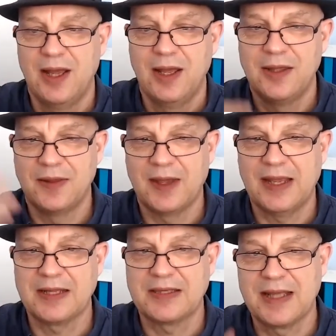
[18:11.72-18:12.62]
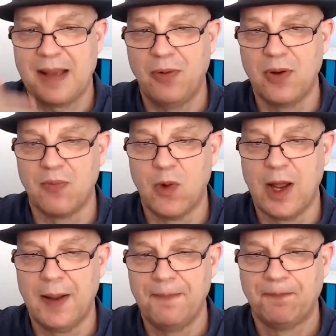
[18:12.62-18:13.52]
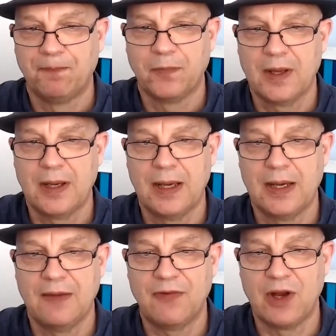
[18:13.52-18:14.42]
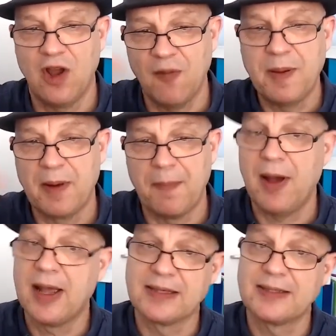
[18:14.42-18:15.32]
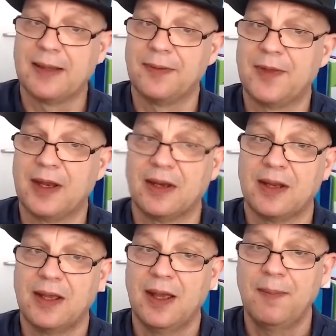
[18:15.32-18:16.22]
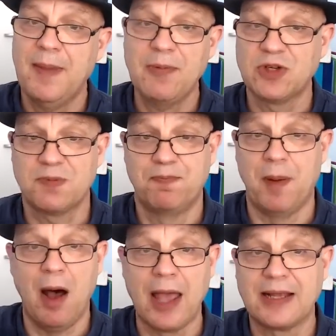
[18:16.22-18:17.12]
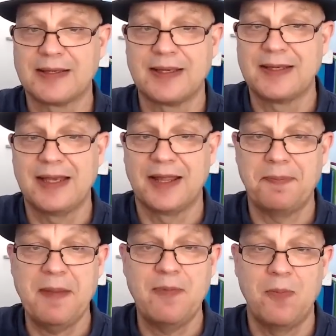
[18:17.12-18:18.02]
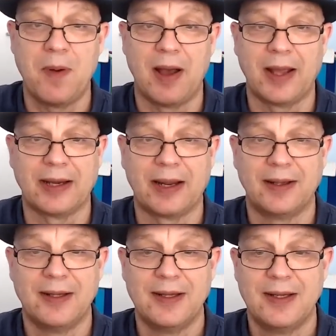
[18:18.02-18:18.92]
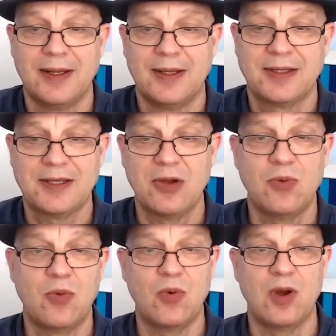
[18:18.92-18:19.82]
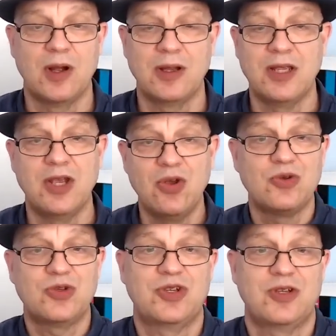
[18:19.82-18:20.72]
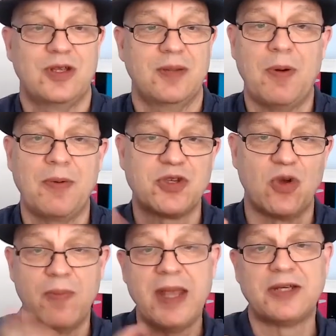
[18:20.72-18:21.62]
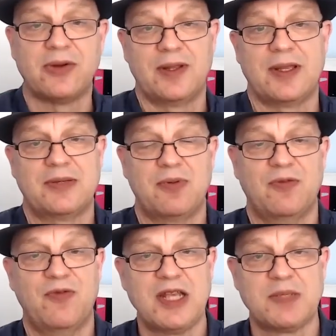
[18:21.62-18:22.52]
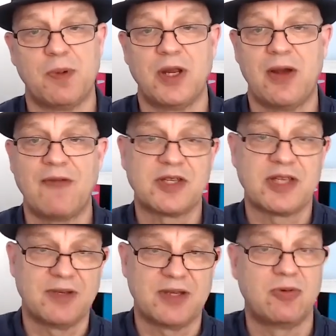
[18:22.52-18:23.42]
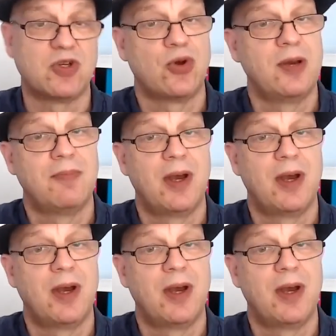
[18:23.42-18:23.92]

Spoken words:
they get to that point where if a lot of people are buying something, people just buy because they see other people buying it. So you probably saw me doing this with Facebook. Every time someone joined